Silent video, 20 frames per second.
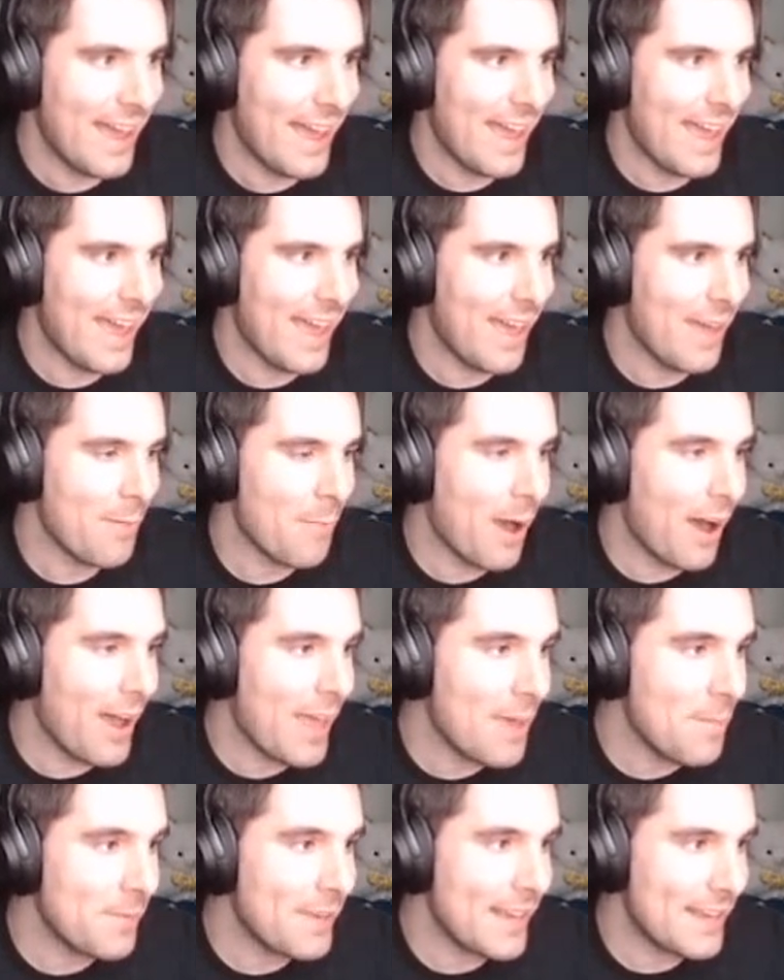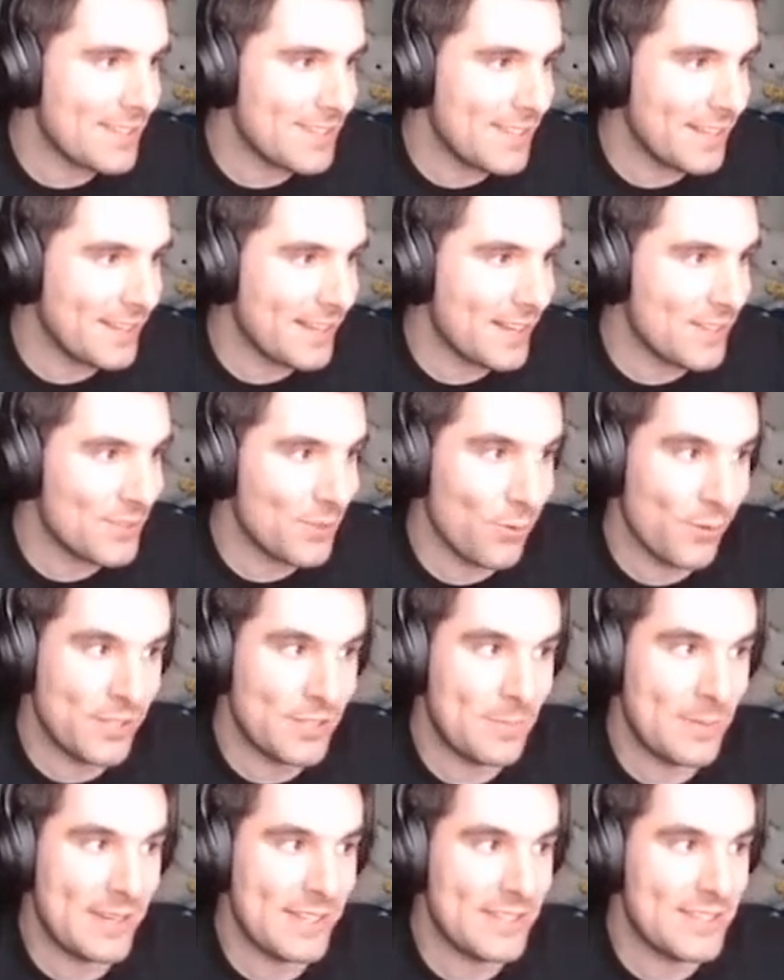I am guessing that's going
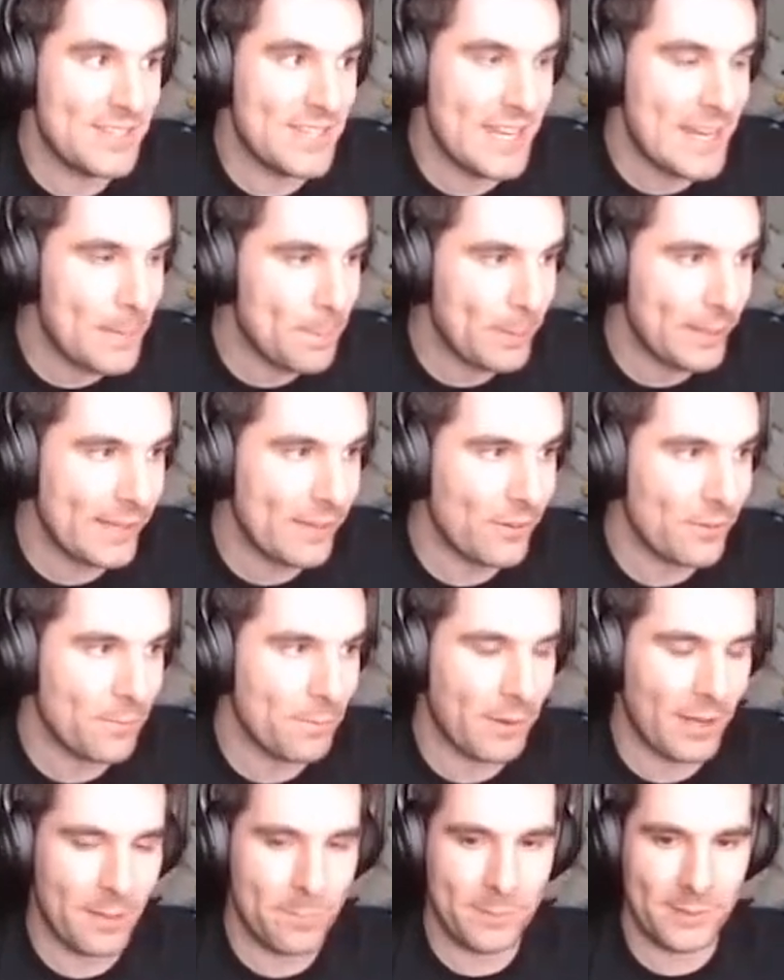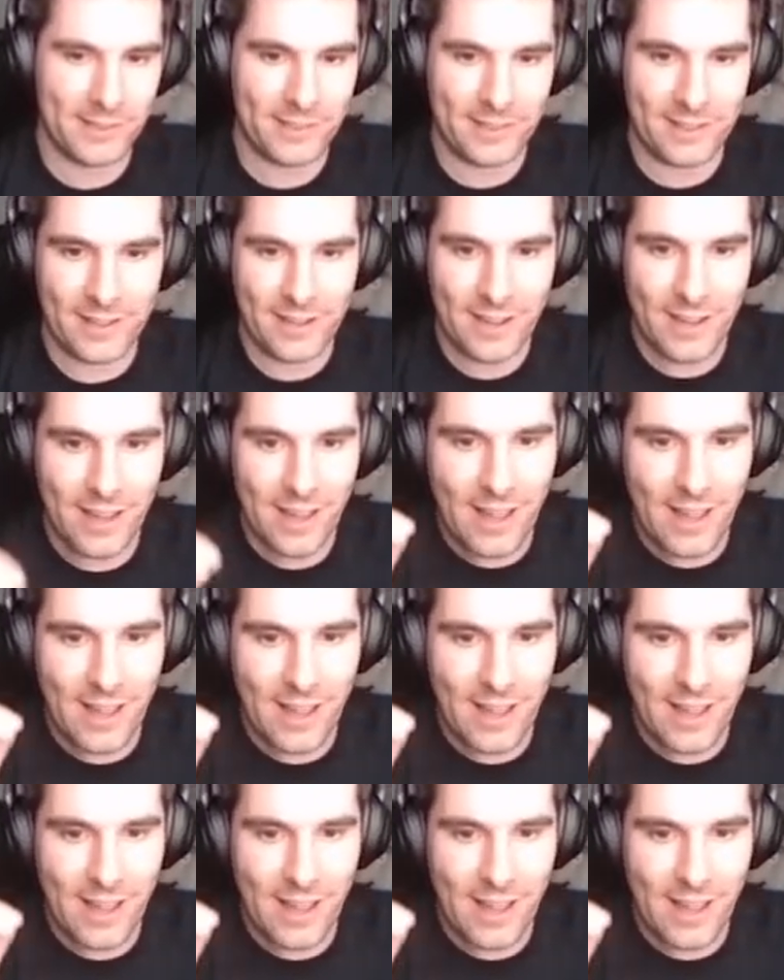to be deeply unpopular.